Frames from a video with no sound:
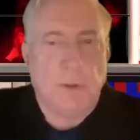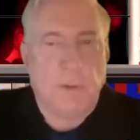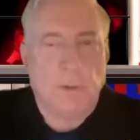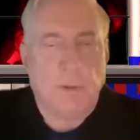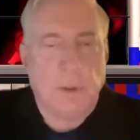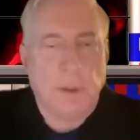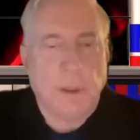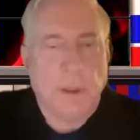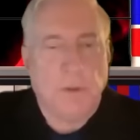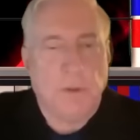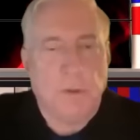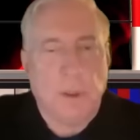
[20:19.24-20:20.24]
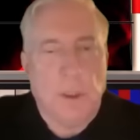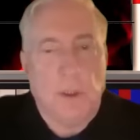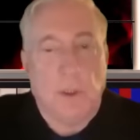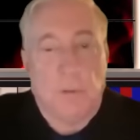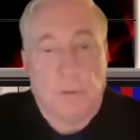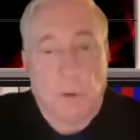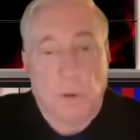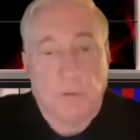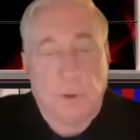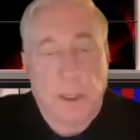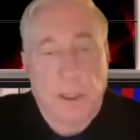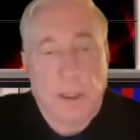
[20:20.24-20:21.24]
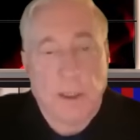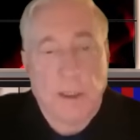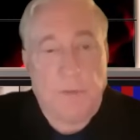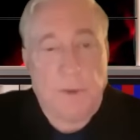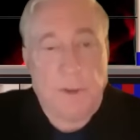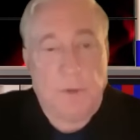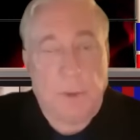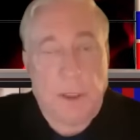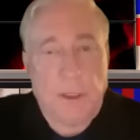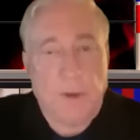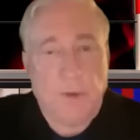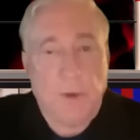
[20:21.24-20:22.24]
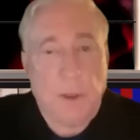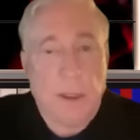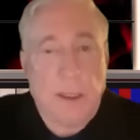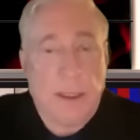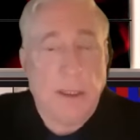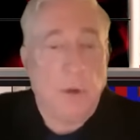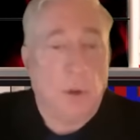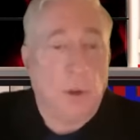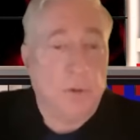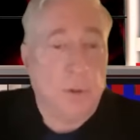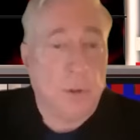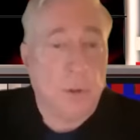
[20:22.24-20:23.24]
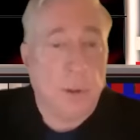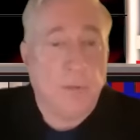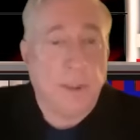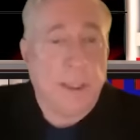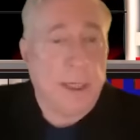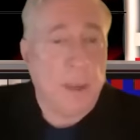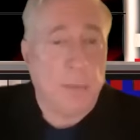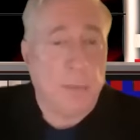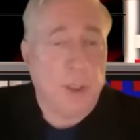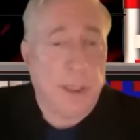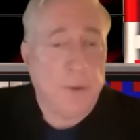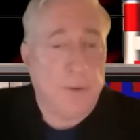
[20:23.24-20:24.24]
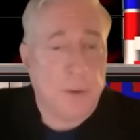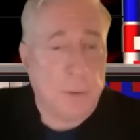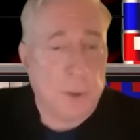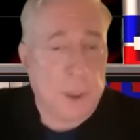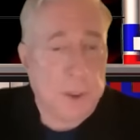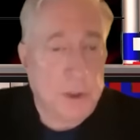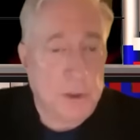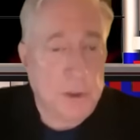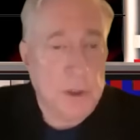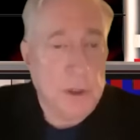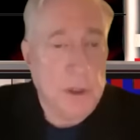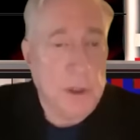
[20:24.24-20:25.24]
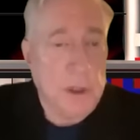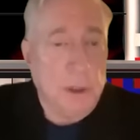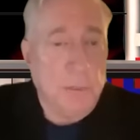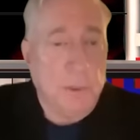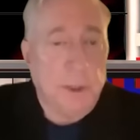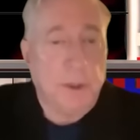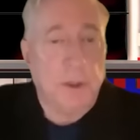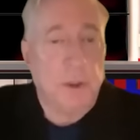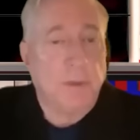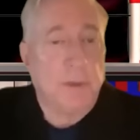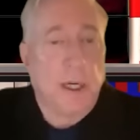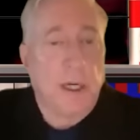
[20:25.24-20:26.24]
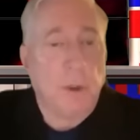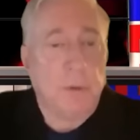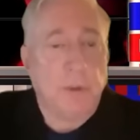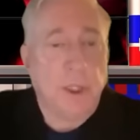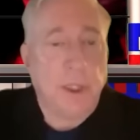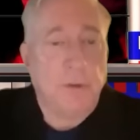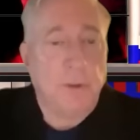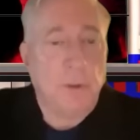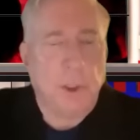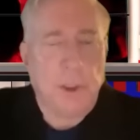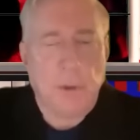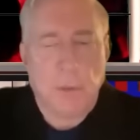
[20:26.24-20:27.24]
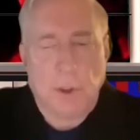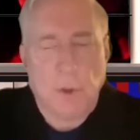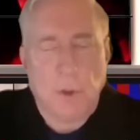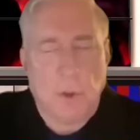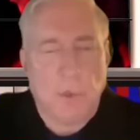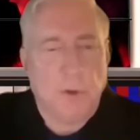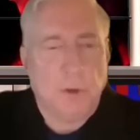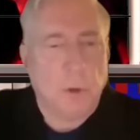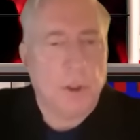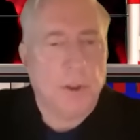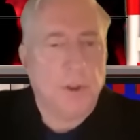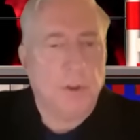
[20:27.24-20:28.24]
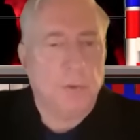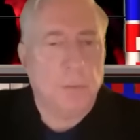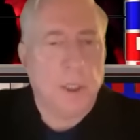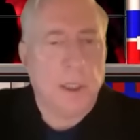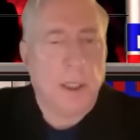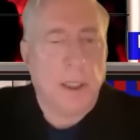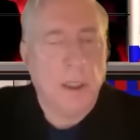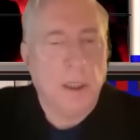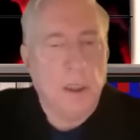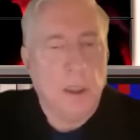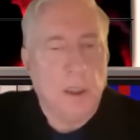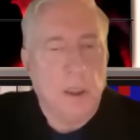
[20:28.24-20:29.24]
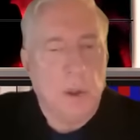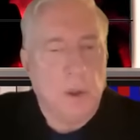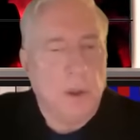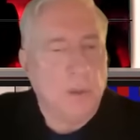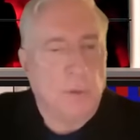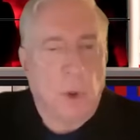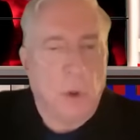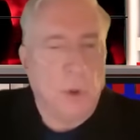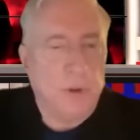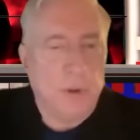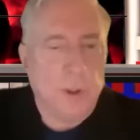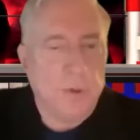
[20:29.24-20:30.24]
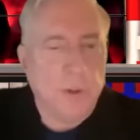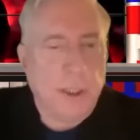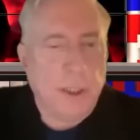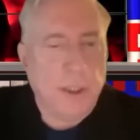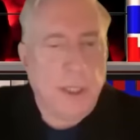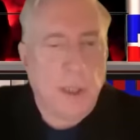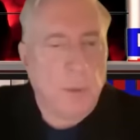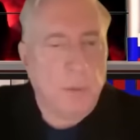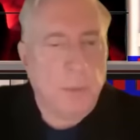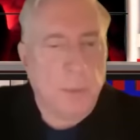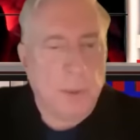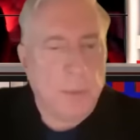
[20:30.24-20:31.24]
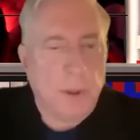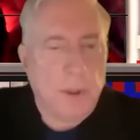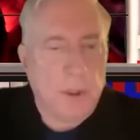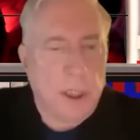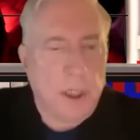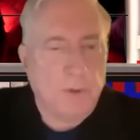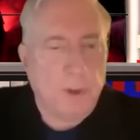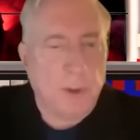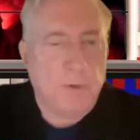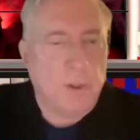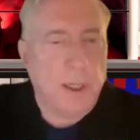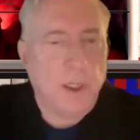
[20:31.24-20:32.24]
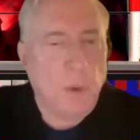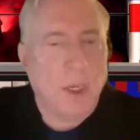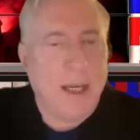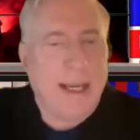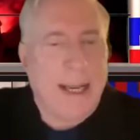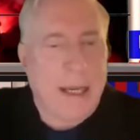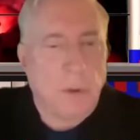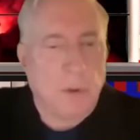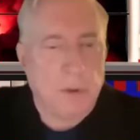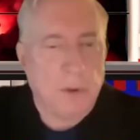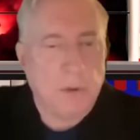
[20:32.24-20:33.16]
some of it is the fault, frankly, of the Israelis and also of the Arab states in the region, because you have Arab states in the region with enormous quantities of money who could have always intervened to help the people in Gaza and find a way out,